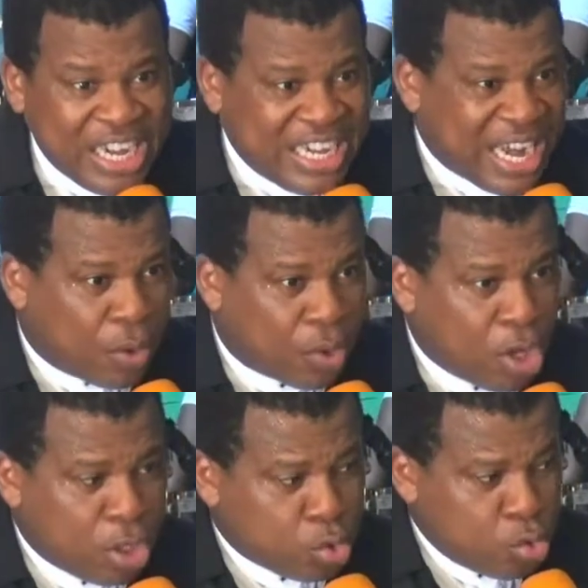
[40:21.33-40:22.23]
now
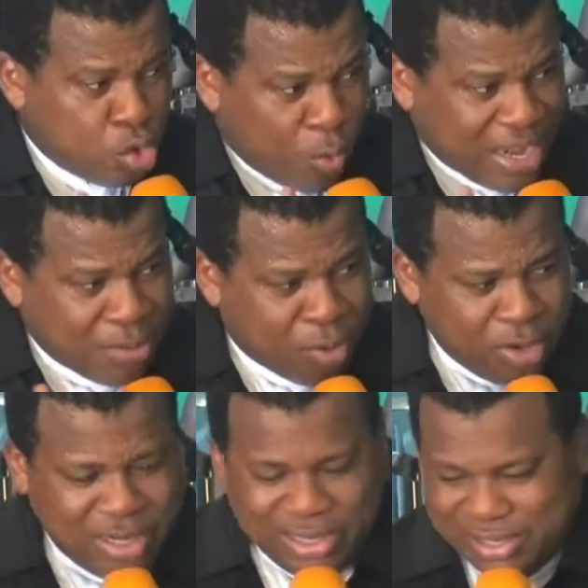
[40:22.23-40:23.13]
to know where the
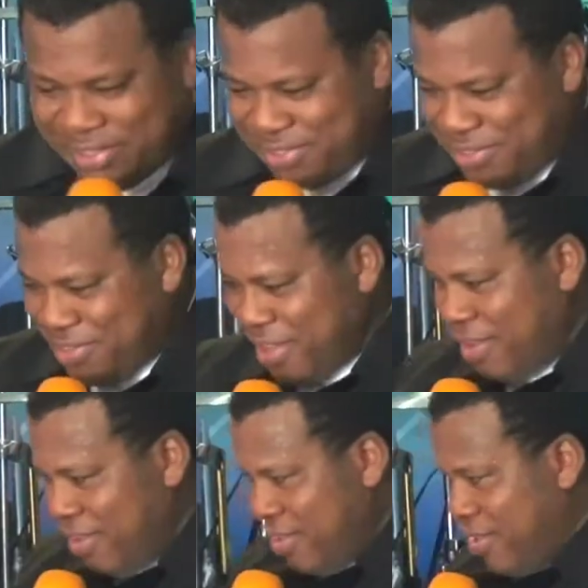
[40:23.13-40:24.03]
money is.
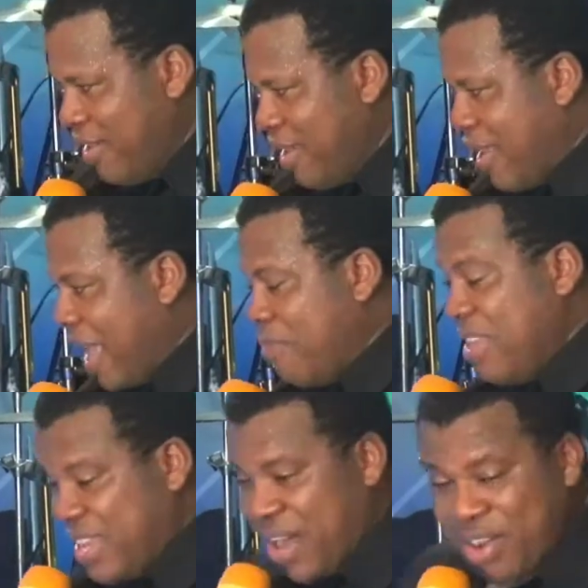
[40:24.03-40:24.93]
I'm
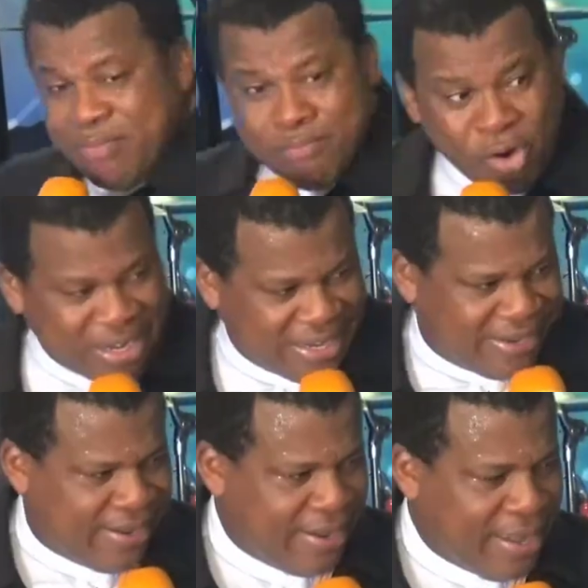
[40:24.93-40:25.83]
hearing money.
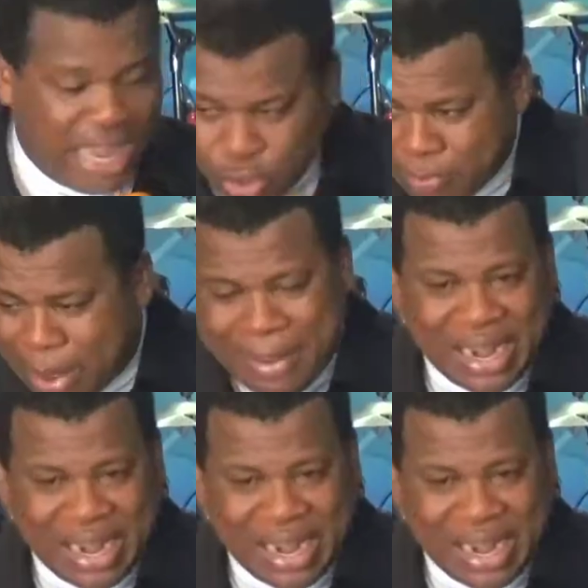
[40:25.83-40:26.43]
I told Mama now